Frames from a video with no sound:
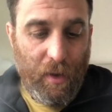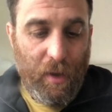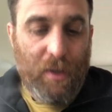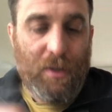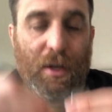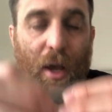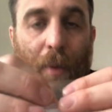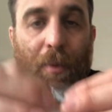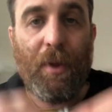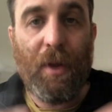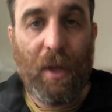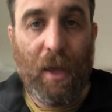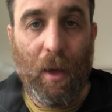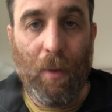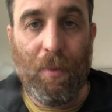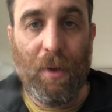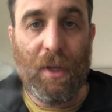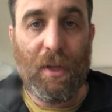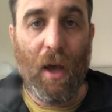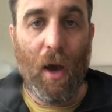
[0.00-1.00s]
something that
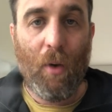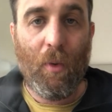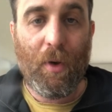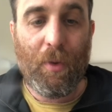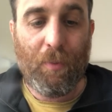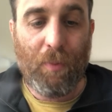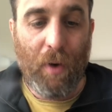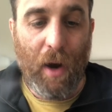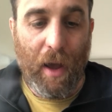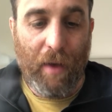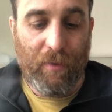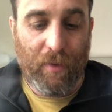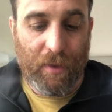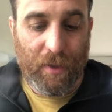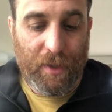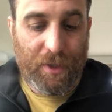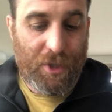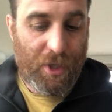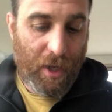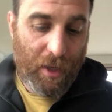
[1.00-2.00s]
can be dealt with
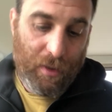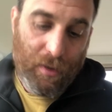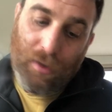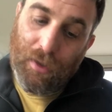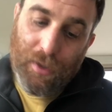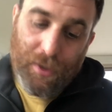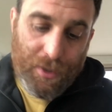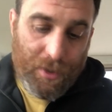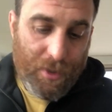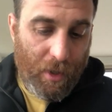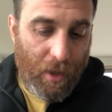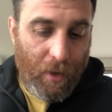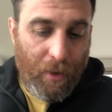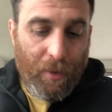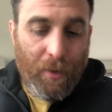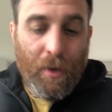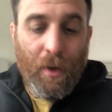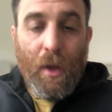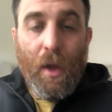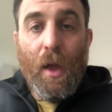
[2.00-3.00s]
privately generally.
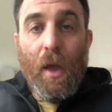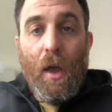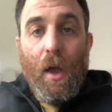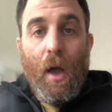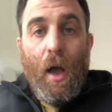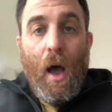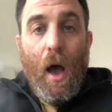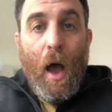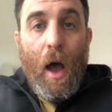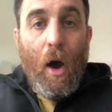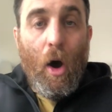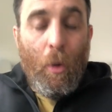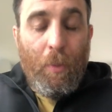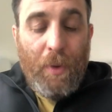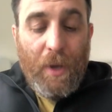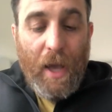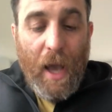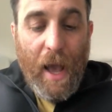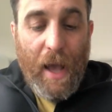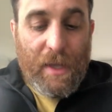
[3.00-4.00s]
So I hope
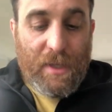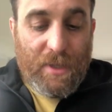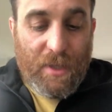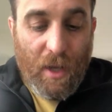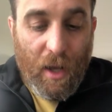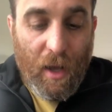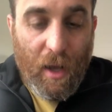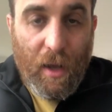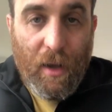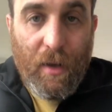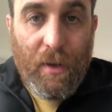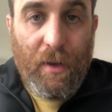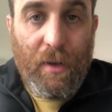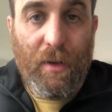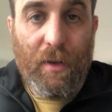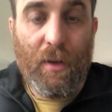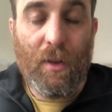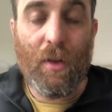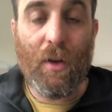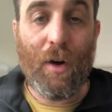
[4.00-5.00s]
you guys
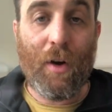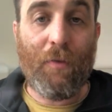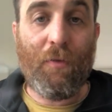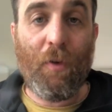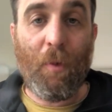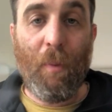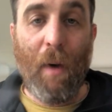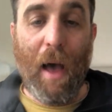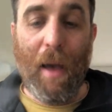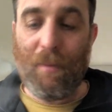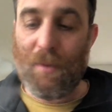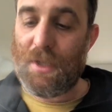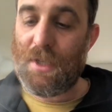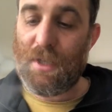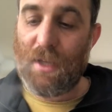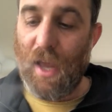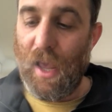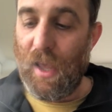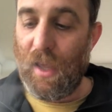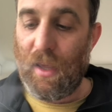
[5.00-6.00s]
learn from my
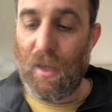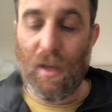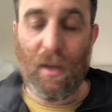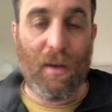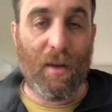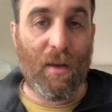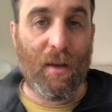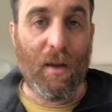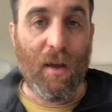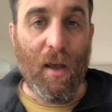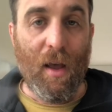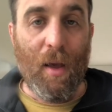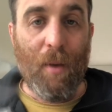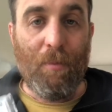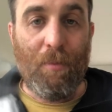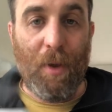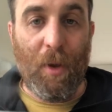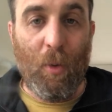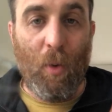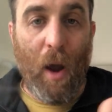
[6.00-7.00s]
mistake and
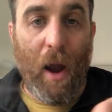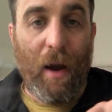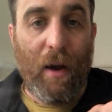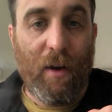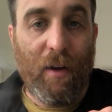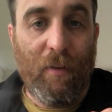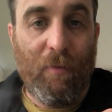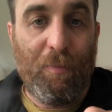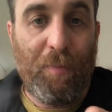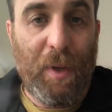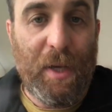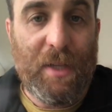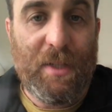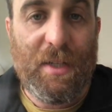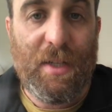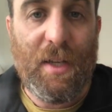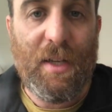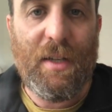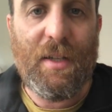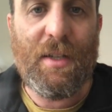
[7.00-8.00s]
be wary of
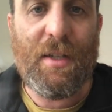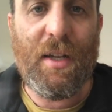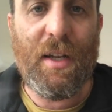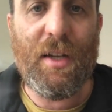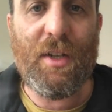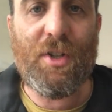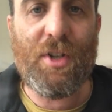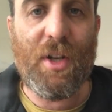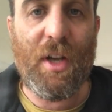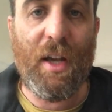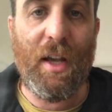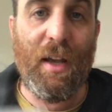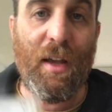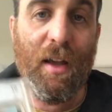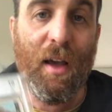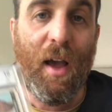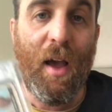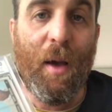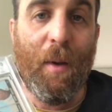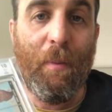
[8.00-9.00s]

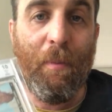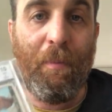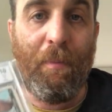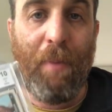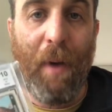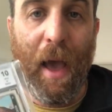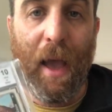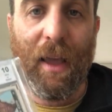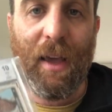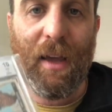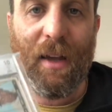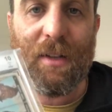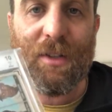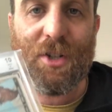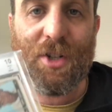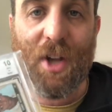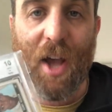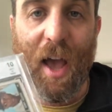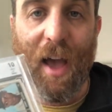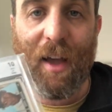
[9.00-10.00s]
BCCG, Beckett
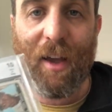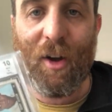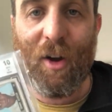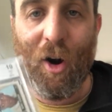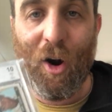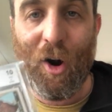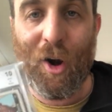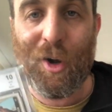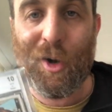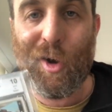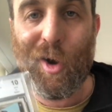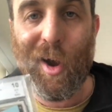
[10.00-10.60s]
check card